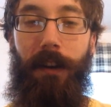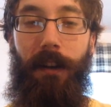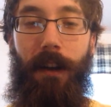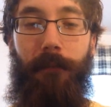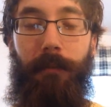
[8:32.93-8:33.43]

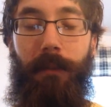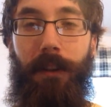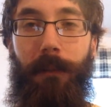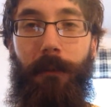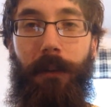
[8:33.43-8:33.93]
I'll have
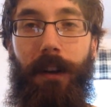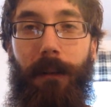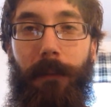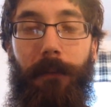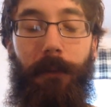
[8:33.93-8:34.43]
plenty more
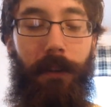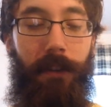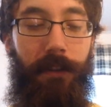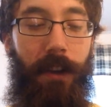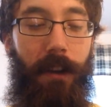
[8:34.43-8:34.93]
coming where
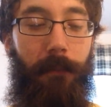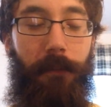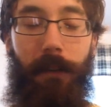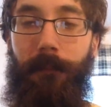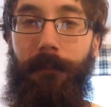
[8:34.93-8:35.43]
this came
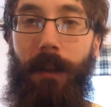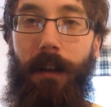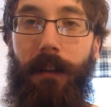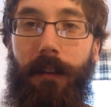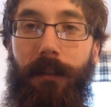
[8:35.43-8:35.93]
from.
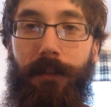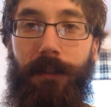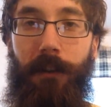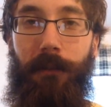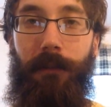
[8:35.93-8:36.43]

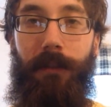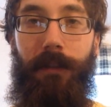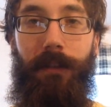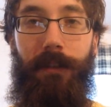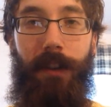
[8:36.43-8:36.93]
So,
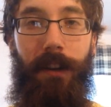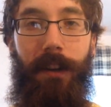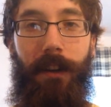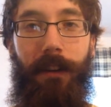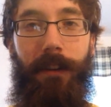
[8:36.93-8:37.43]
take
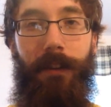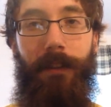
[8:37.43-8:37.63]
care.